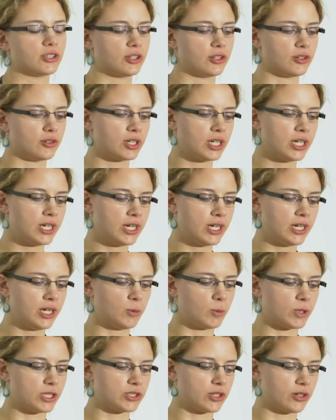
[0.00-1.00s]
So
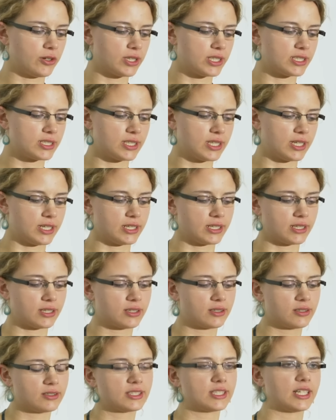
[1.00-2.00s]
we saw this
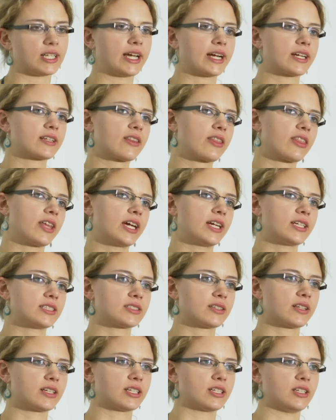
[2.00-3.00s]
like select
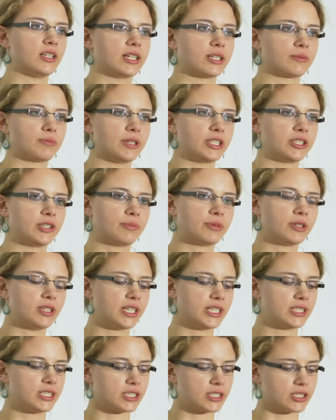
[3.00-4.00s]
things that are like
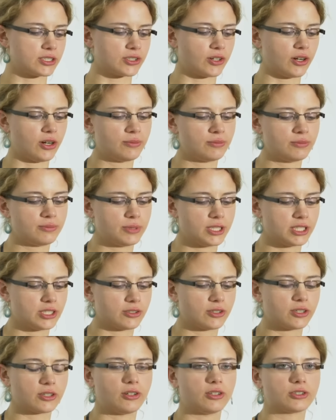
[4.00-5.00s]
manipulating the DOM, but
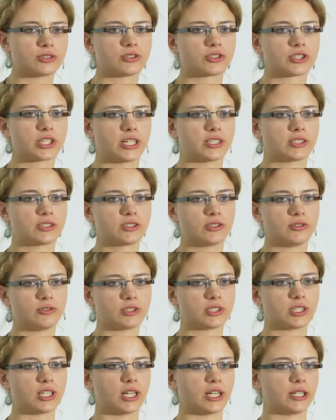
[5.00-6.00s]
you can also just
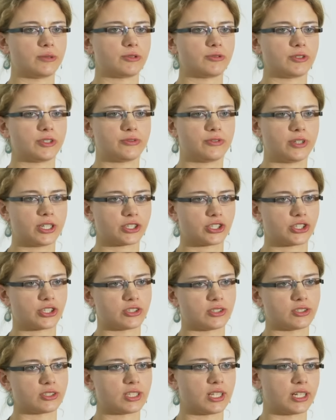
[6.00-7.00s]
use the library
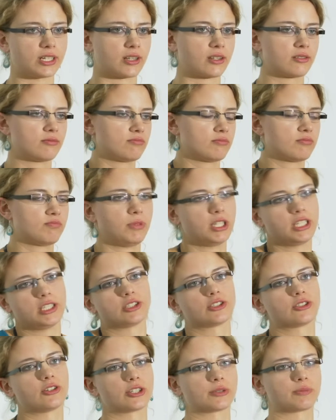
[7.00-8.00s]
functions like
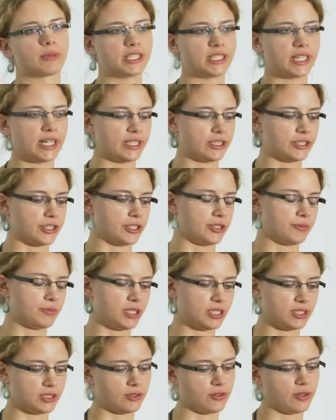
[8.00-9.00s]
please sort my data,
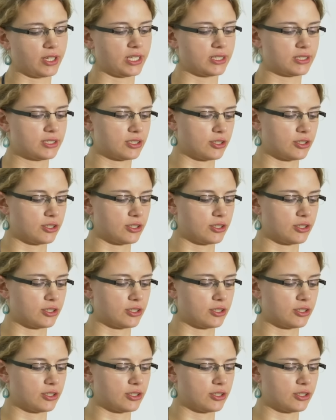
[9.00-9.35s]
please do this.